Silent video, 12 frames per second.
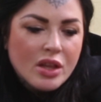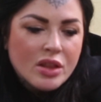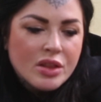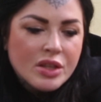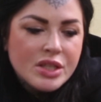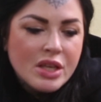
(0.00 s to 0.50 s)

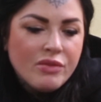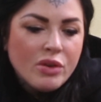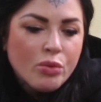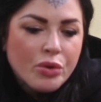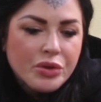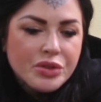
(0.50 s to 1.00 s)
the
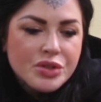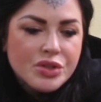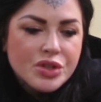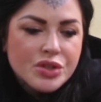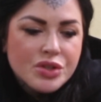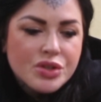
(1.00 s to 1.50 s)
TV world is
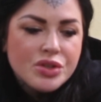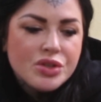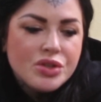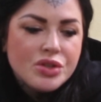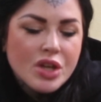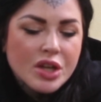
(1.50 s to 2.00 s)

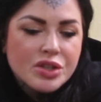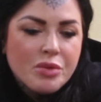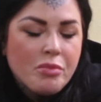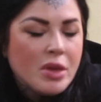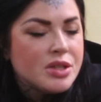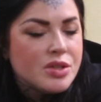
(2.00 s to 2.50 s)
just such a
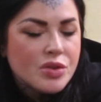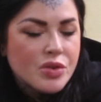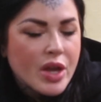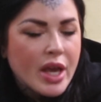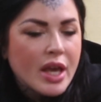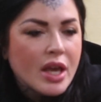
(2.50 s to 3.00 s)

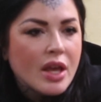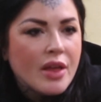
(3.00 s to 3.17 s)
mystery,